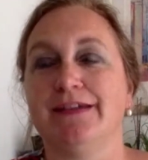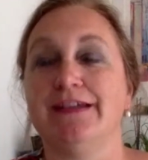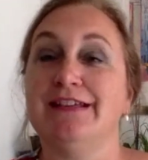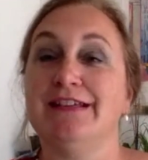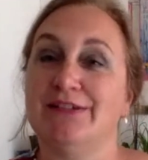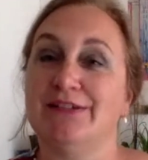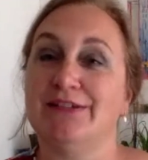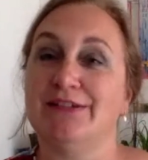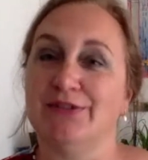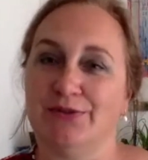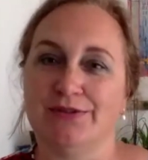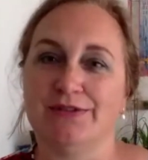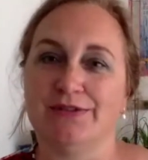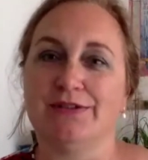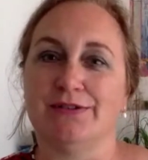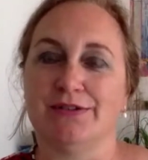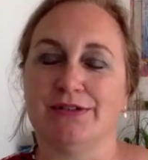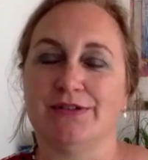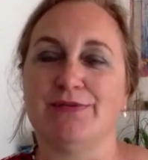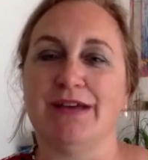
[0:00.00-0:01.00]
he's
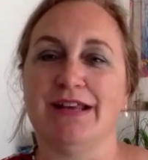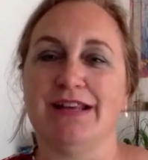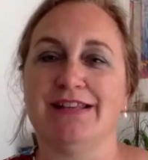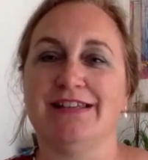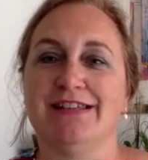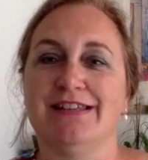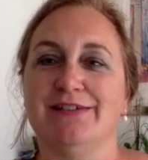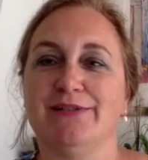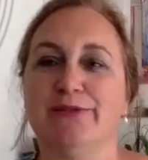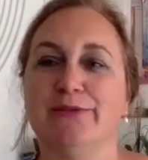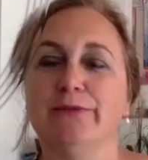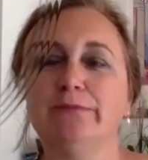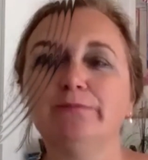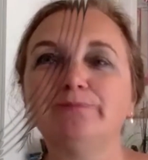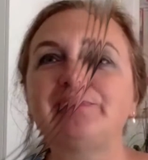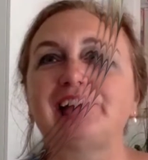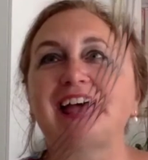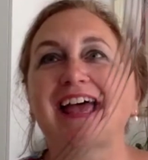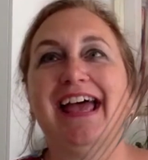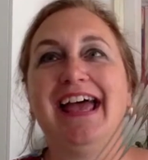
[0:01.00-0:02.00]
also 22.
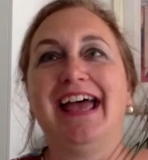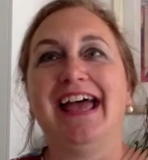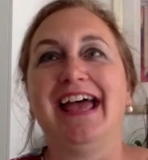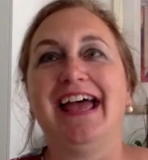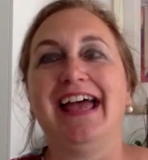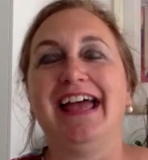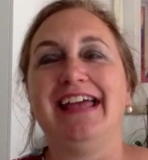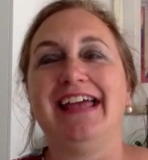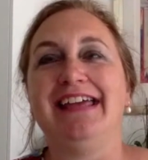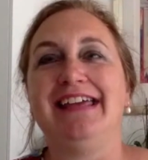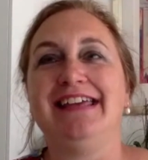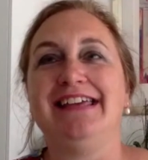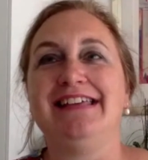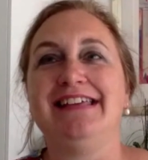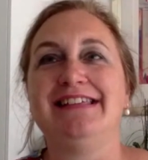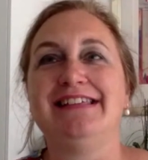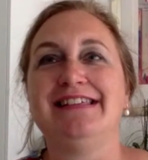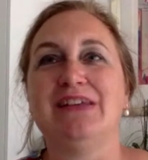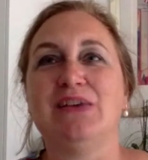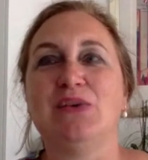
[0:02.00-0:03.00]
So
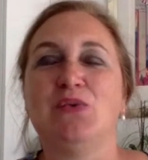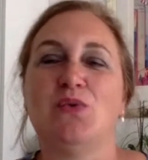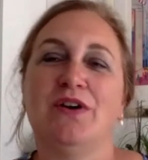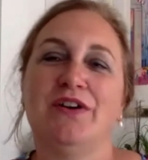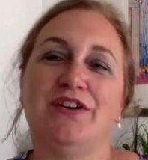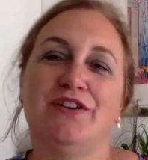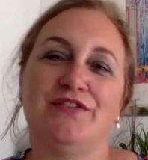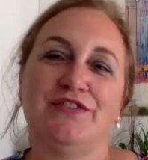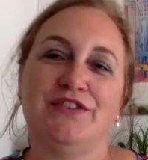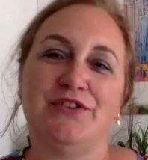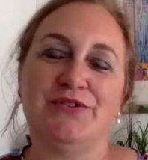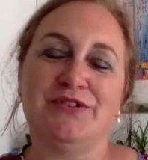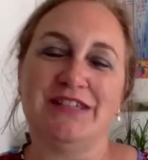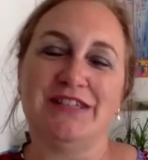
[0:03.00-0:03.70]
he's one of those